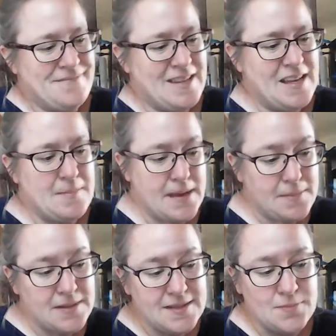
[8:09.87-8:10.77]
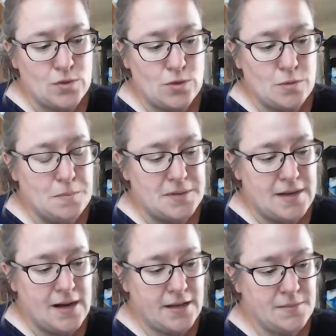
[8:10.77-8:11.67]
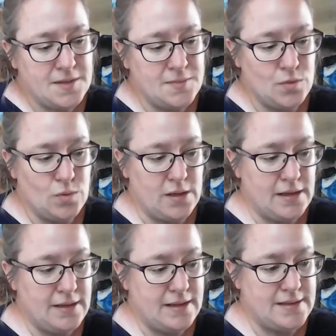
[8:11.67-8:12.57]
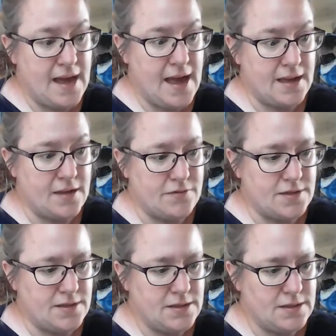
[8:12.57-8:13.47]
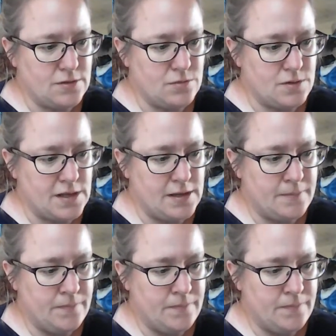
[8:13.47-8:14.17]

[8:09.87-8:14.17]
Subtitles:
He may be small, but I am smaller and a heck of a sight older.